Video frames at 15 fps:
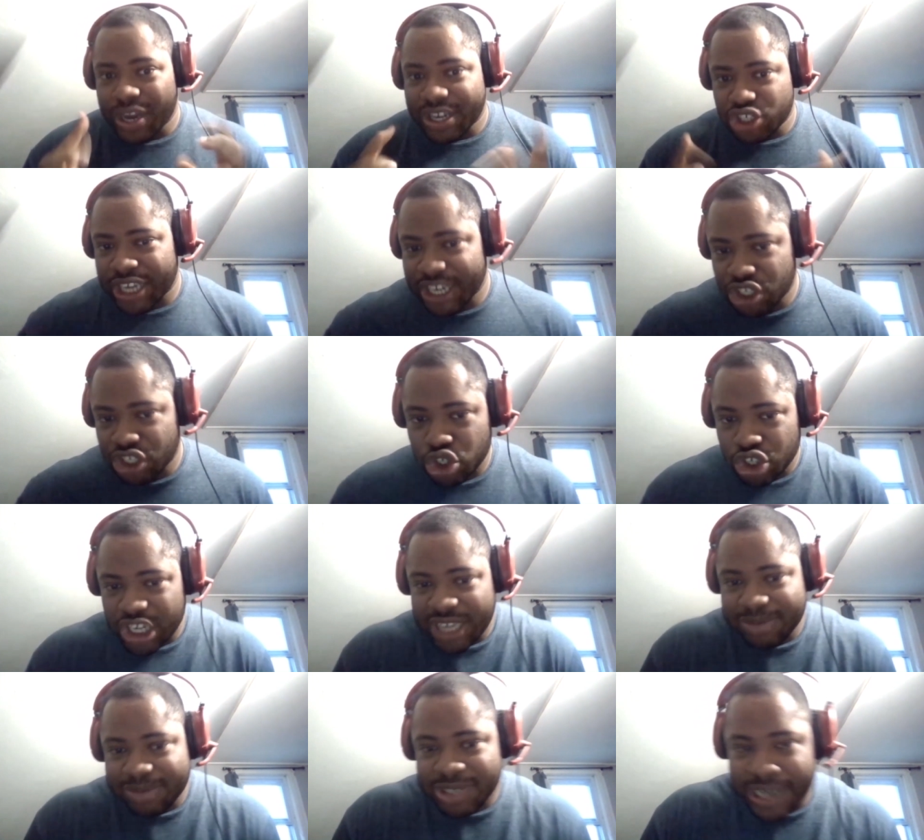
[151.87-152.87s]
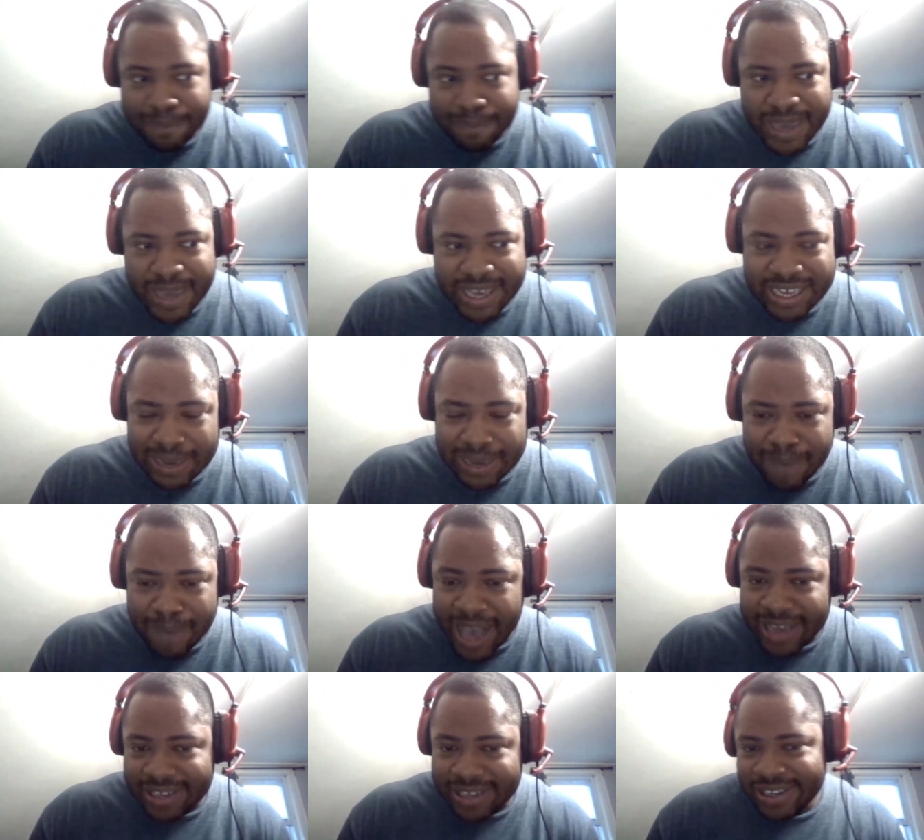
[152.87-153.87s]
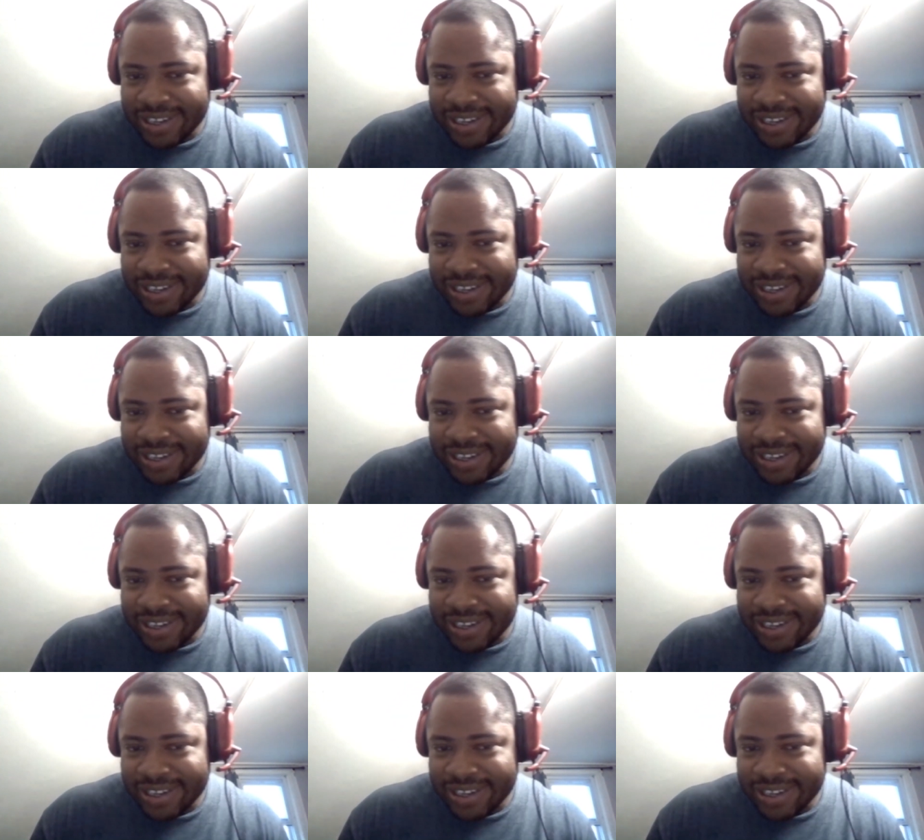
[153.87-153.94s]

educational games make a comeback.